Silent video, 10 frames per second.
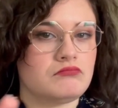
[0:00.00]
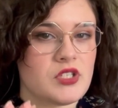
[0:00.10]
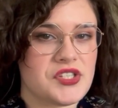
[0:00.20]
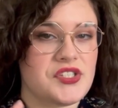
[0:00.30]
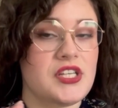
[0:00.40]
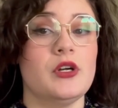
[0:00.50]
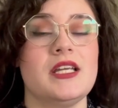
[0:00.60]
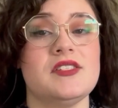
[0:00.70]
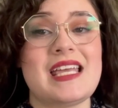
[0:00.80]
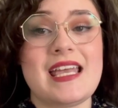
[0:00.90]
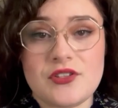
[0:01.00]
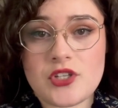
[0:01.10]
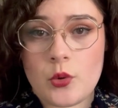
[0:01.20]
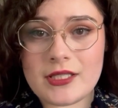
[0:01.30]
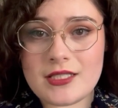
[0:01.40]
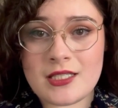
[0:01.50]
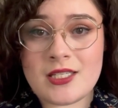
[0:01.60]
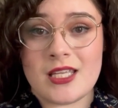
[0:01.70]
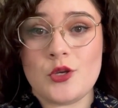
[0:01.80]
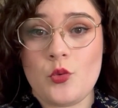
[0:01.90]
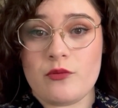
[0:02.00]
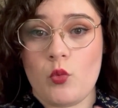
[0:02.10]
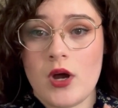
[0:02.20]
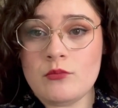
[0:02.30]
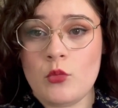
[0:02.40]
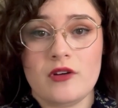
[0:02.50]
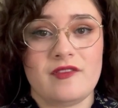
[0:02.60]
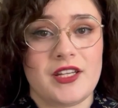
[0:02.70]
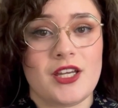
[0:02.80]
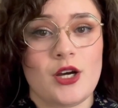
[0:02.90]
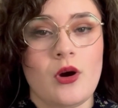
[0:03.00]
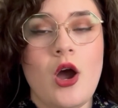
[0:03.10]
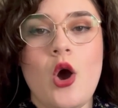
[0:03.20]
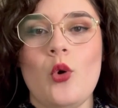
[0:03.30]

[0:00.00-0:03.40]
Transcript: series is going to continue with one more video